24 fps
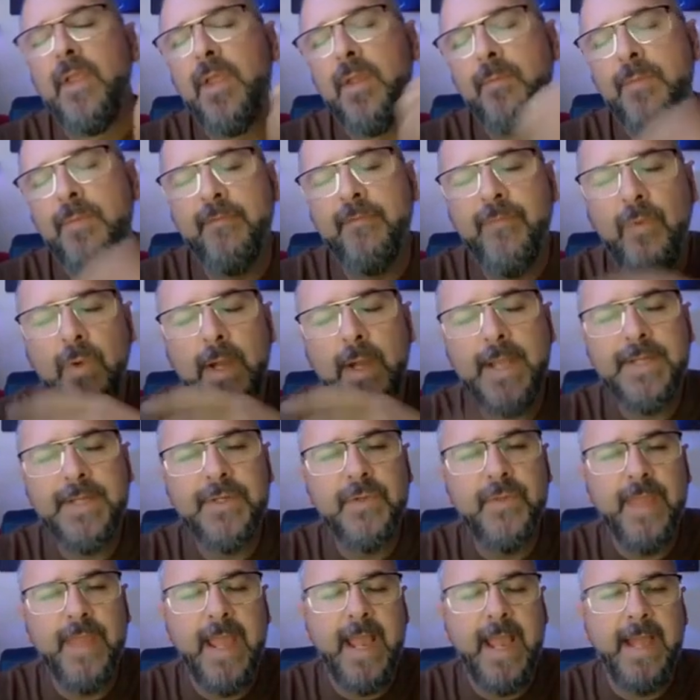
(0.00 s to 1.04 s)
Before I
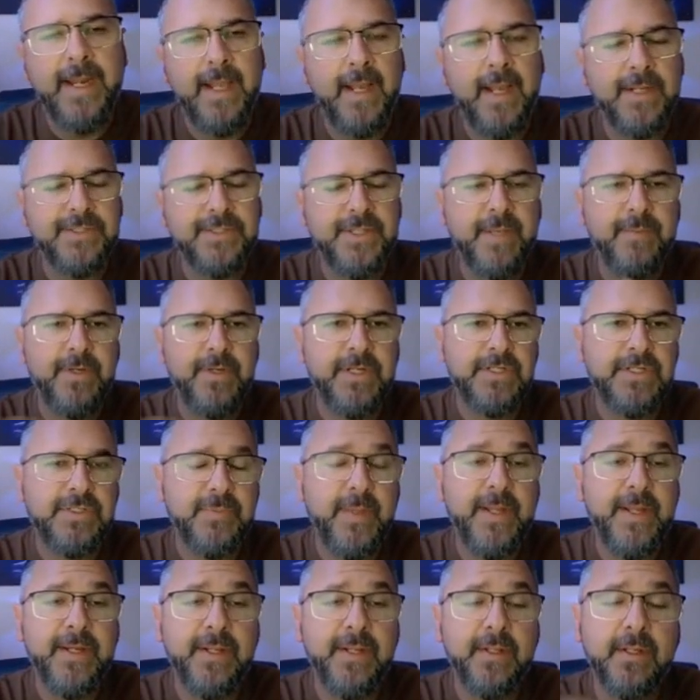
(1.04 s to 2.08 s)
do that, actually, I'm going to
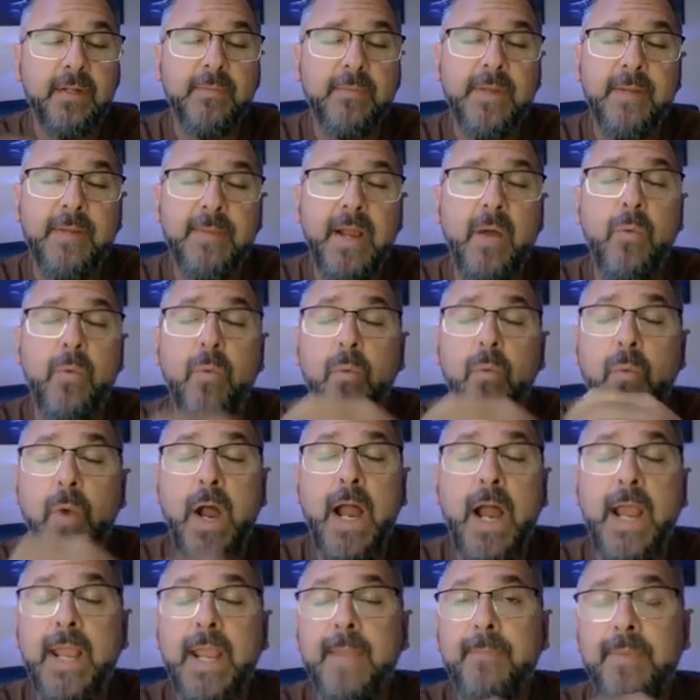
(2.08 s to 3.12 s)
explain to you a little bit about
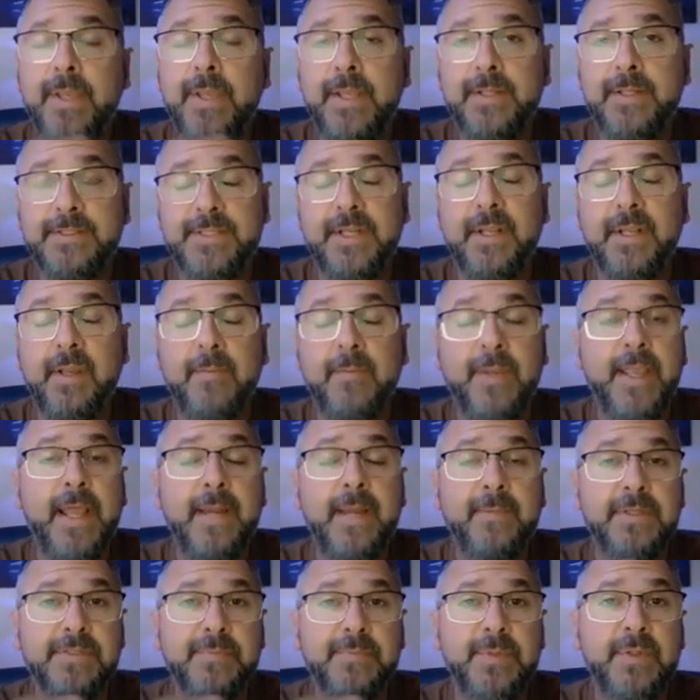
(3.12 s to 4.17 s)
why Endless Income
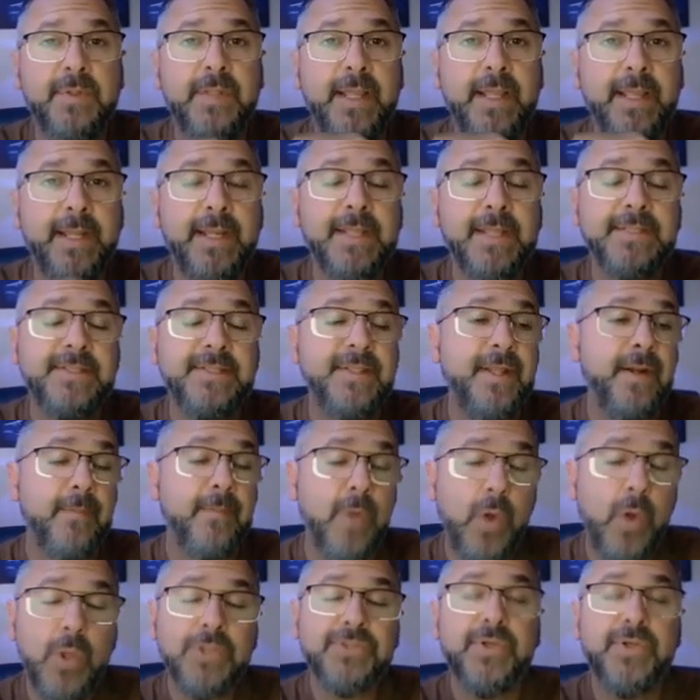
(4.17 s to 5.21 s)
Academy is built like it is. Then I'm
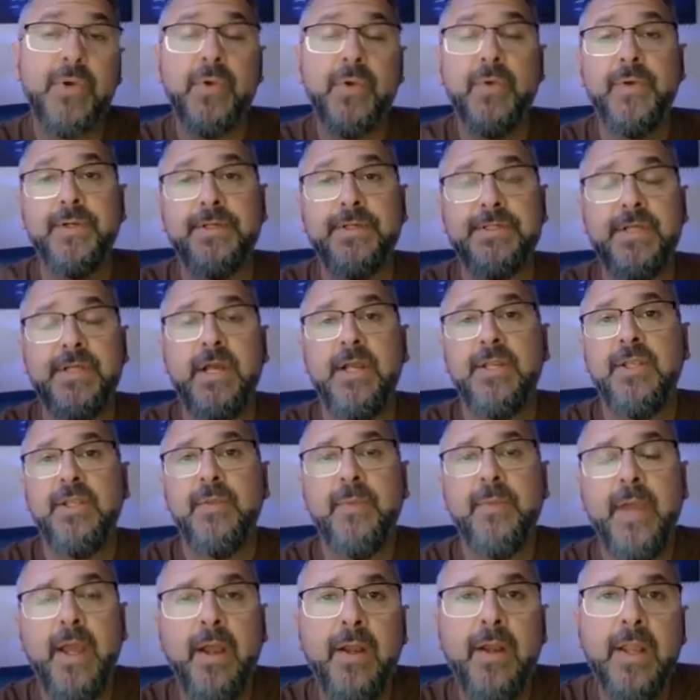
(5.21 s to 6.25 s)
also going to talk to you
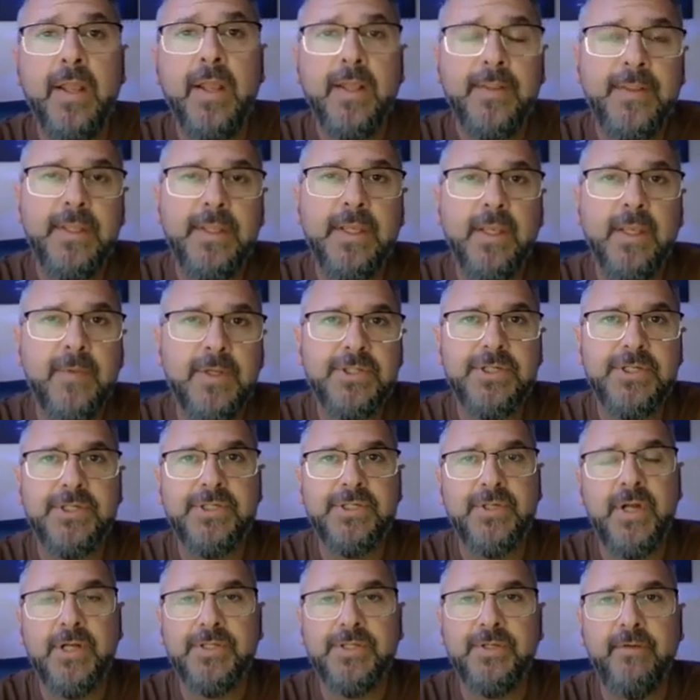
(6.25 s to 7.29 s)
about the commission
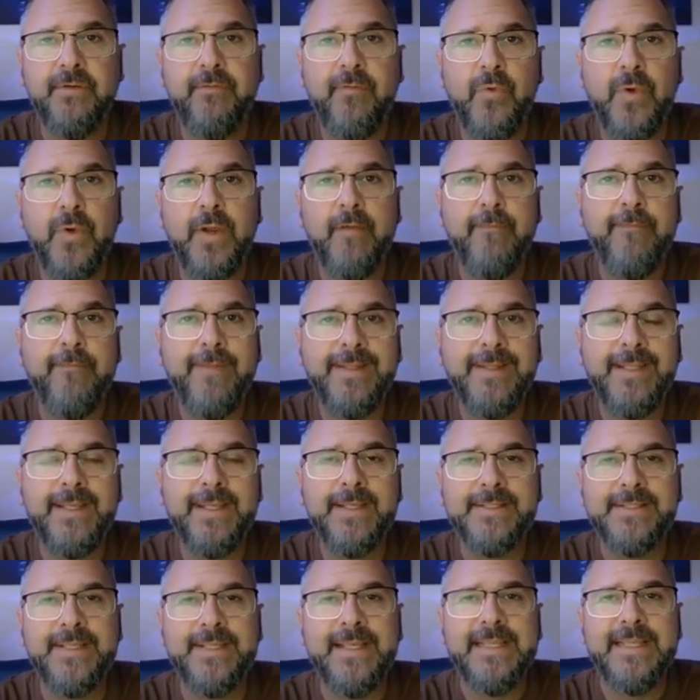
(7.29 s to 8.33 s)
structure for
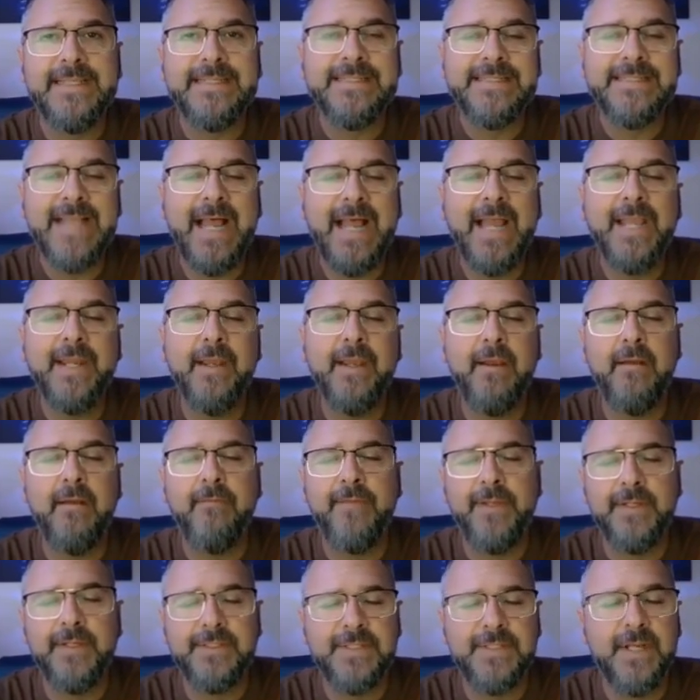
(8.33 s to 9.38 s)
affiliates inside of
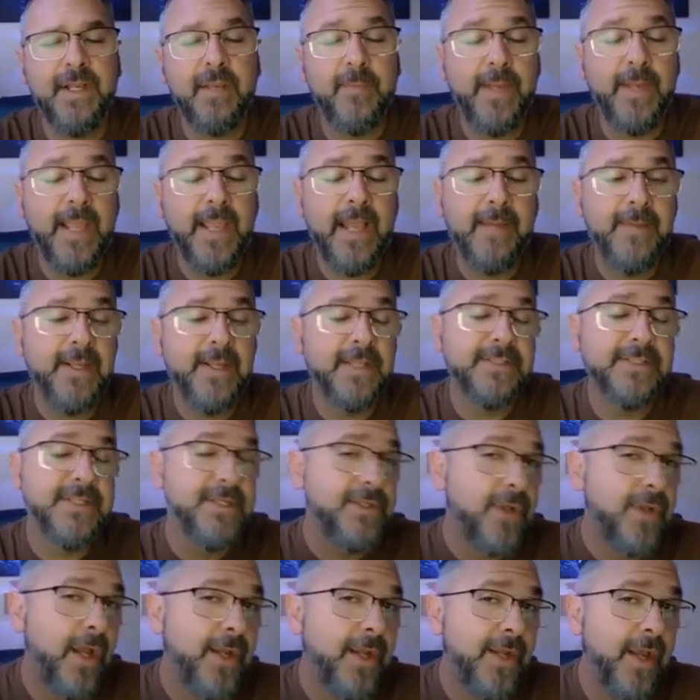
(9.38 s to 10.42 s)
Endless Income Academy, because it
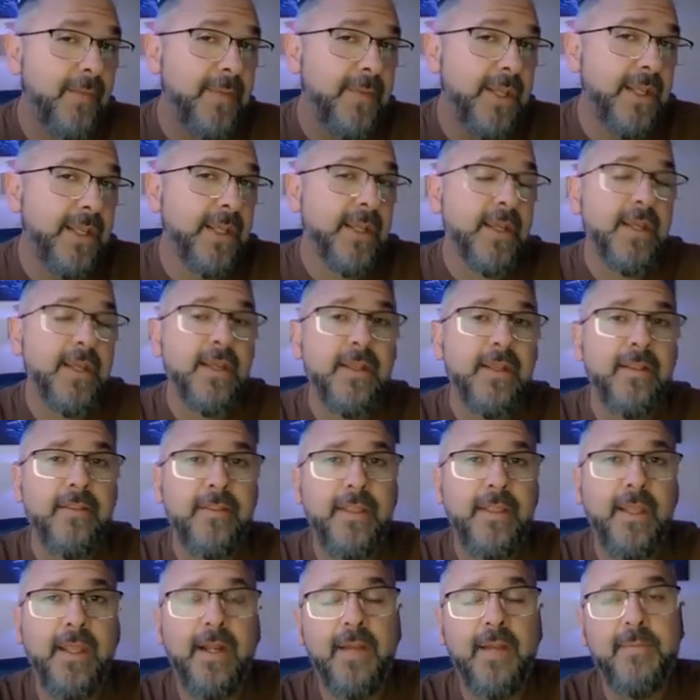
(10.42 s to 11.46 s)
dawned on me
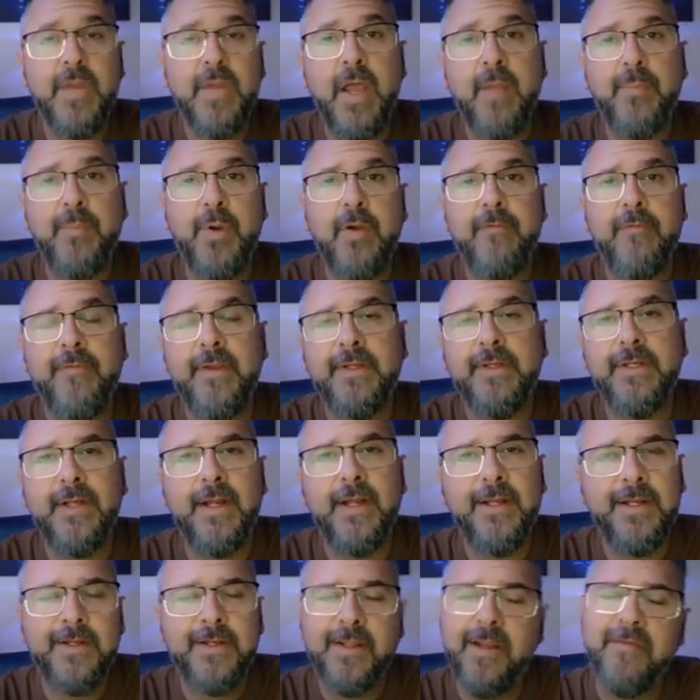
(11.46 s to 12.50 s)
that I'm not perfect, and I
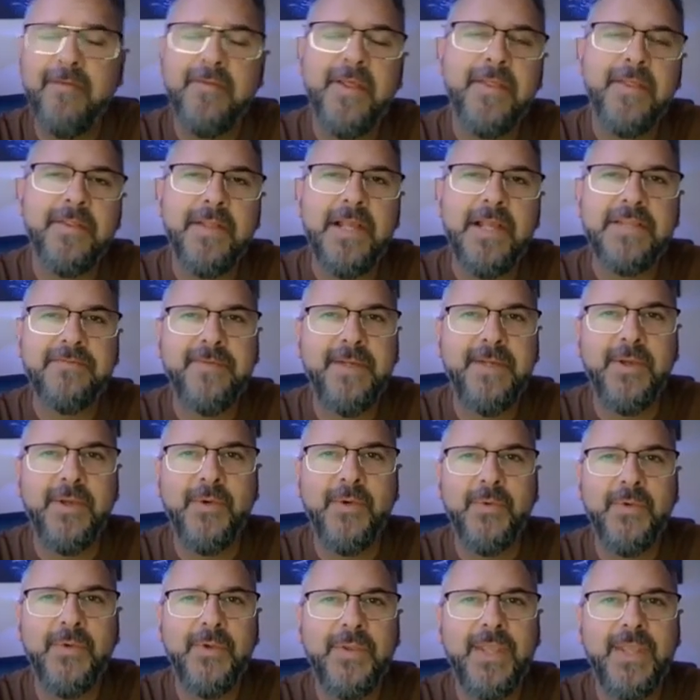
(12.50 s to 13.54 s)
didn't cover that in the last video,
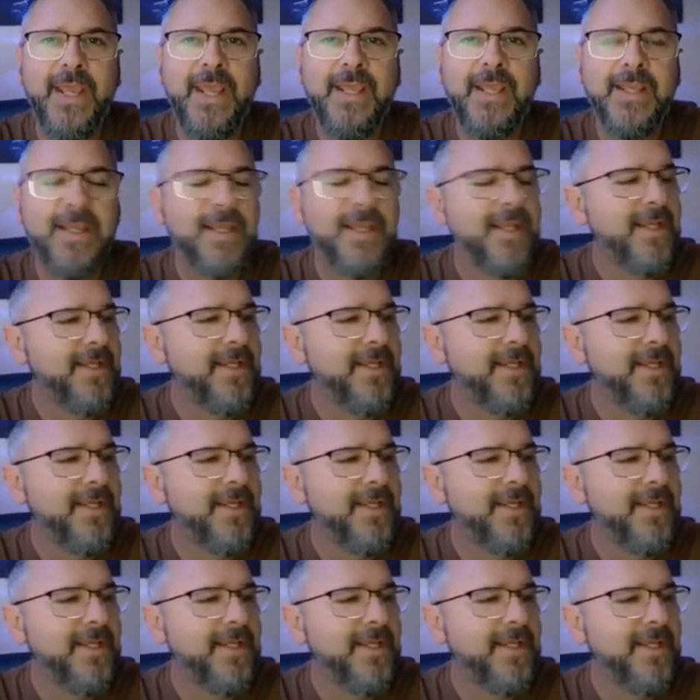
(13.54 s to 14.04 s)
okay?